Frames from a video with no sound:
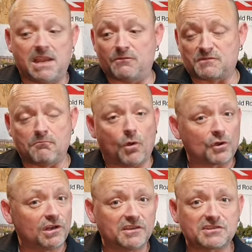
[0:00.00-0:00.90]
It was
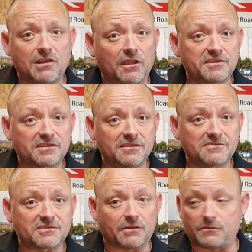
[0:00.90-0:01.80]
modeler's
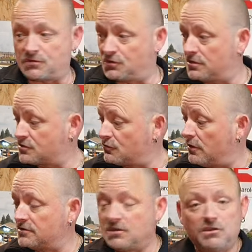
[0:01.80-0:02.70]
license. I was just
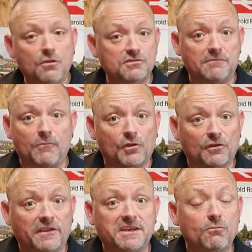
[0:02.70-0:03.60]
trying to use a
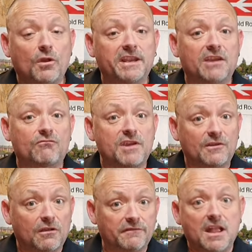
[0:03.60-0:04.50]
model I didn't want to get
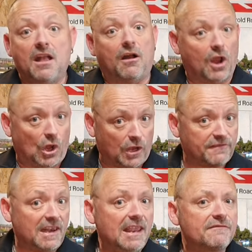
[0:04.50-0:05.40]
rid of. I
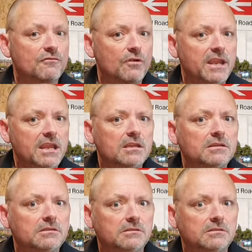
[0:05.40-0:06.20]
liked the livery.